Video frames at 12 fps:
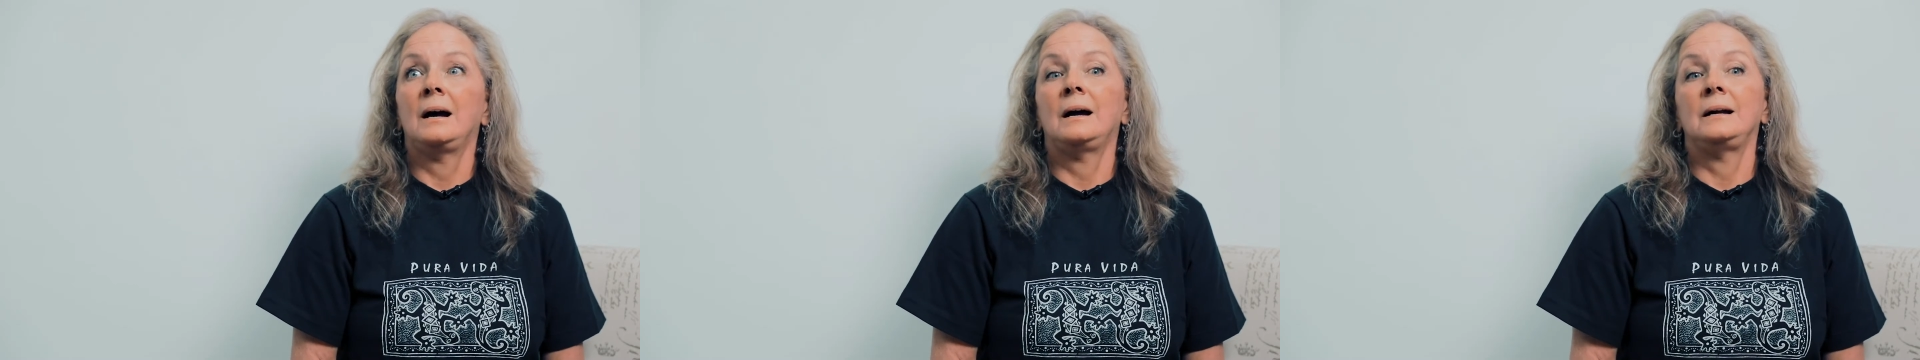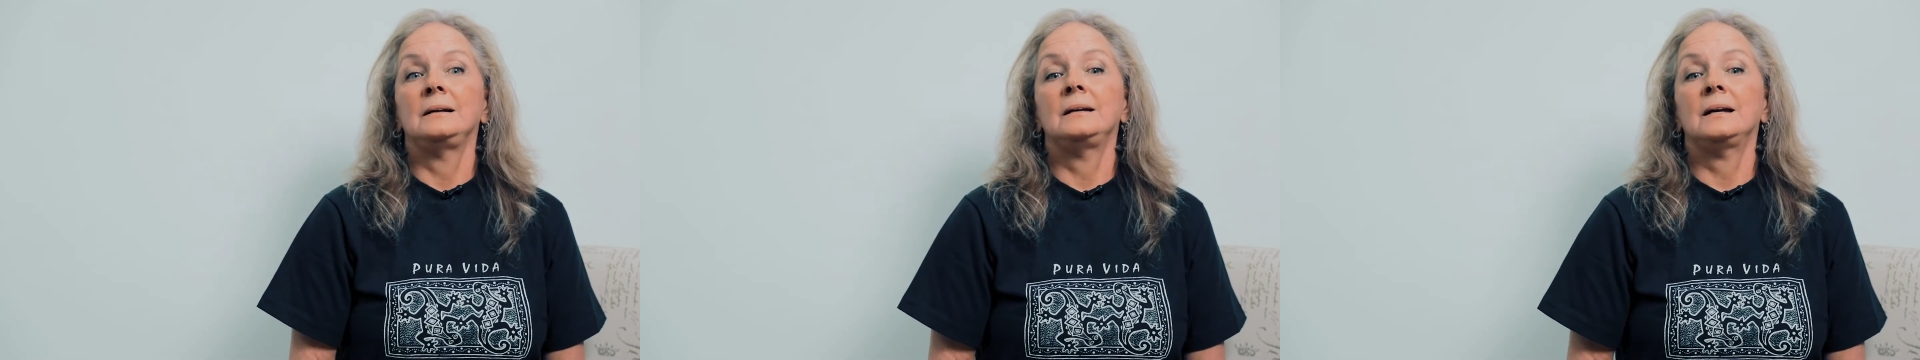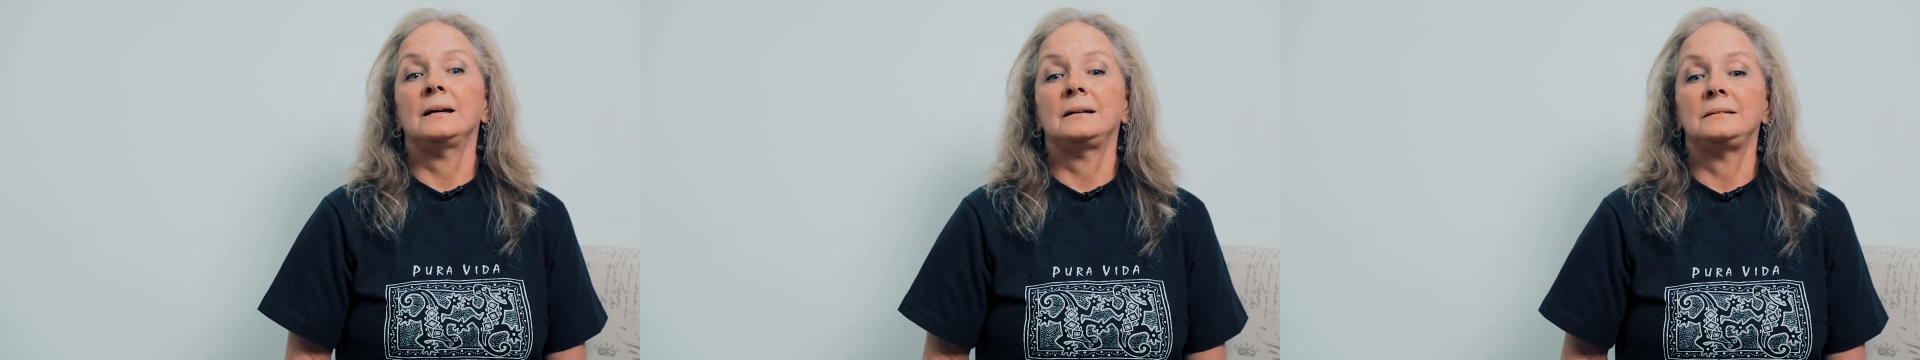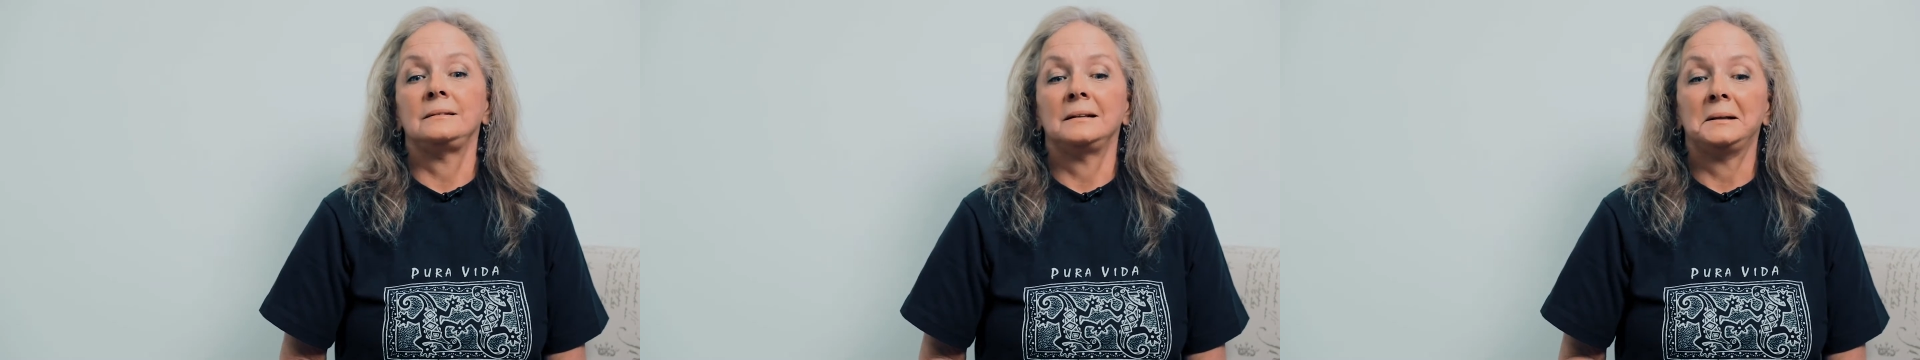I
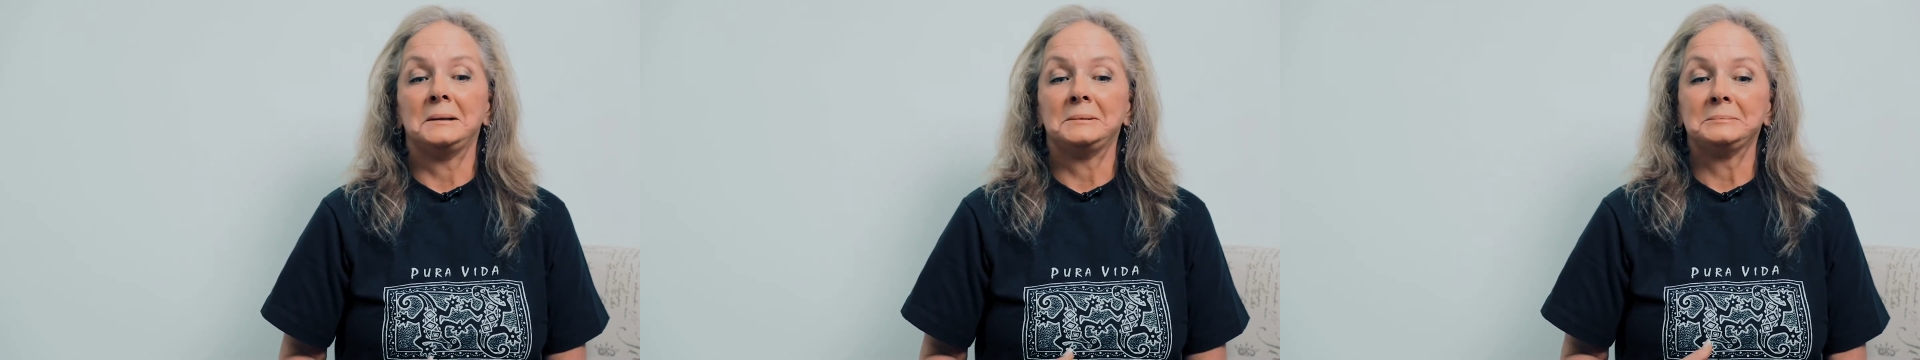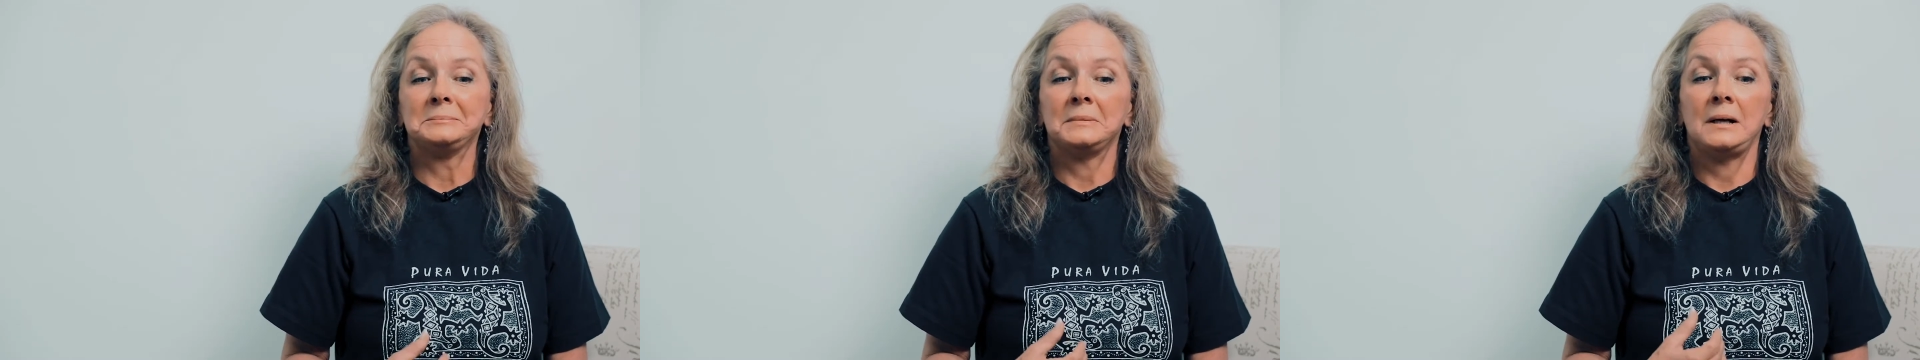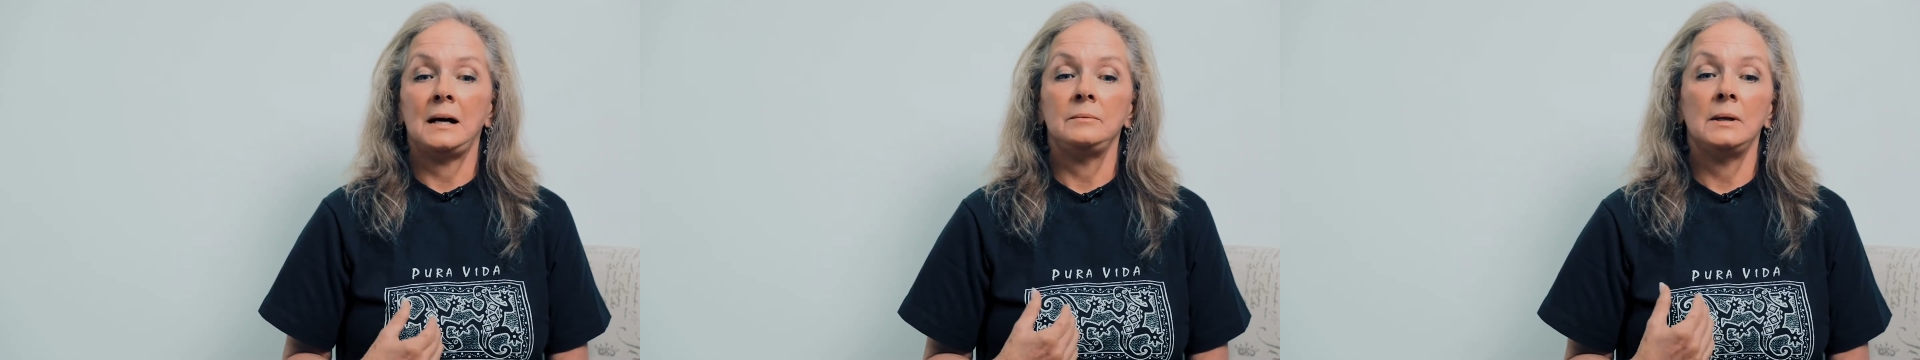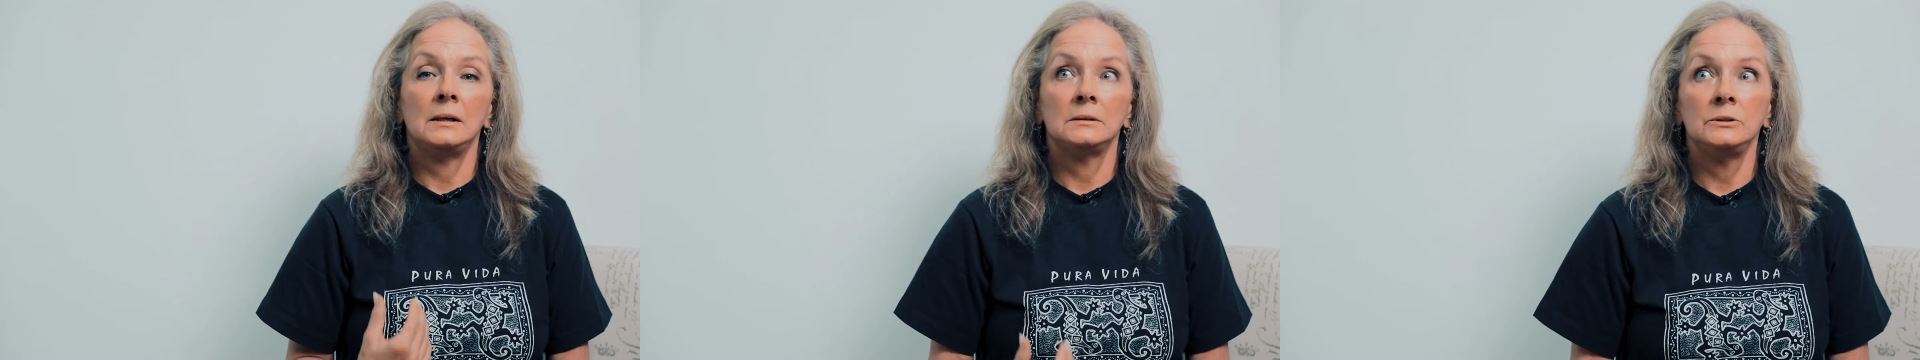can,
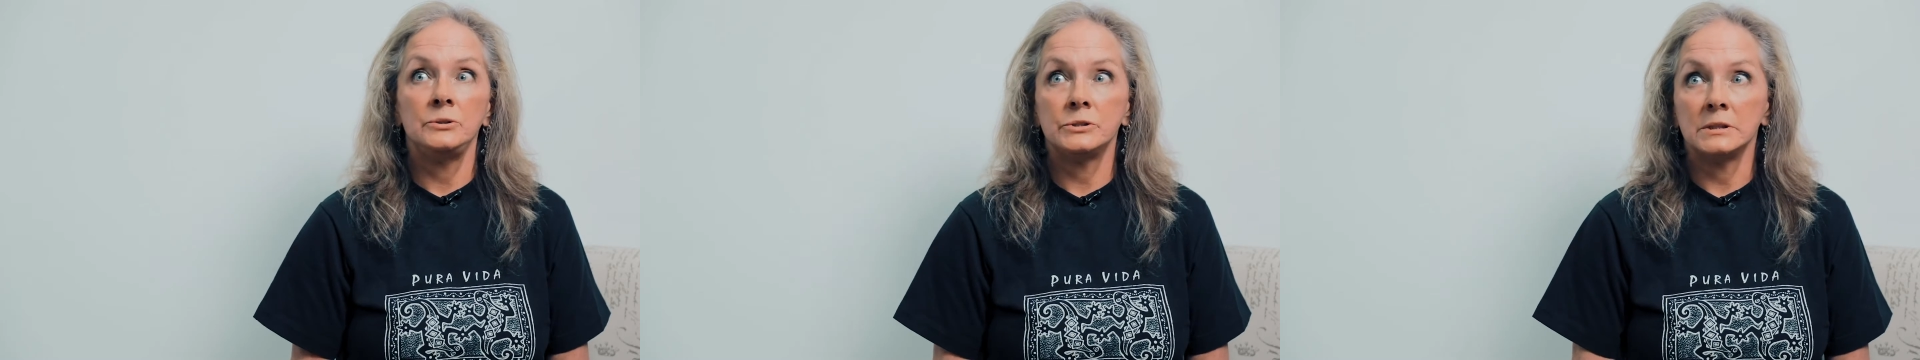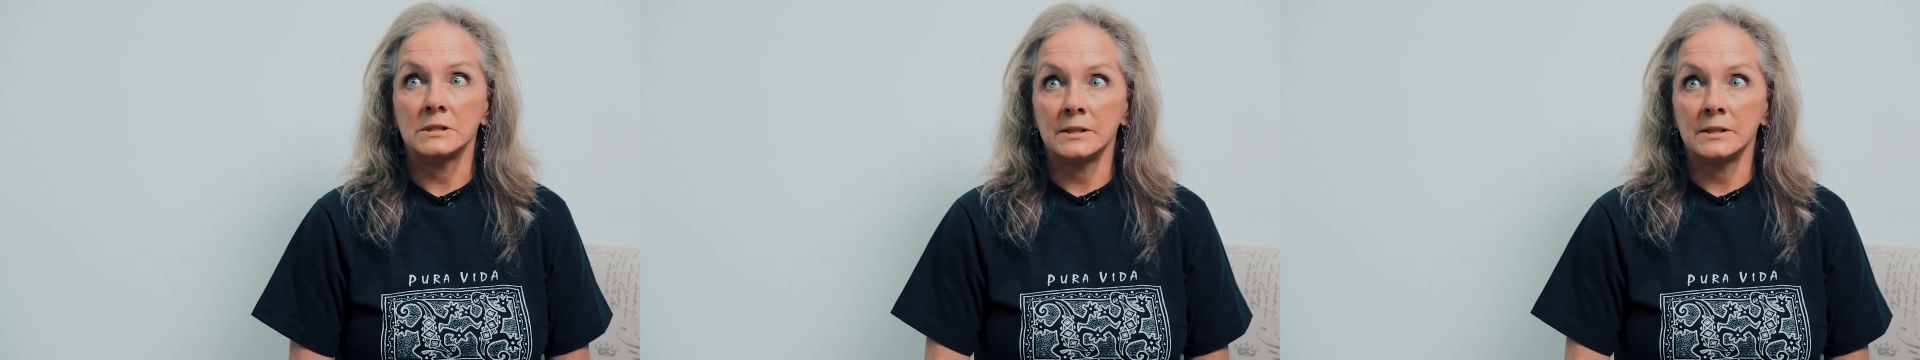I'm not losing